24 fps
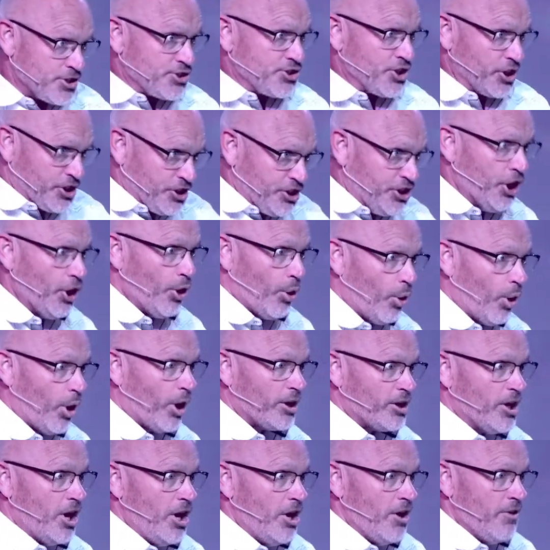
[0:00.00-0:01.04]
had
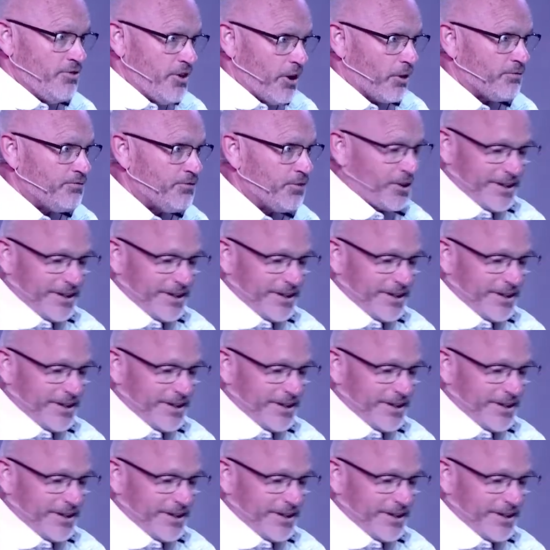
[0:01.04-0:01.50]
secured their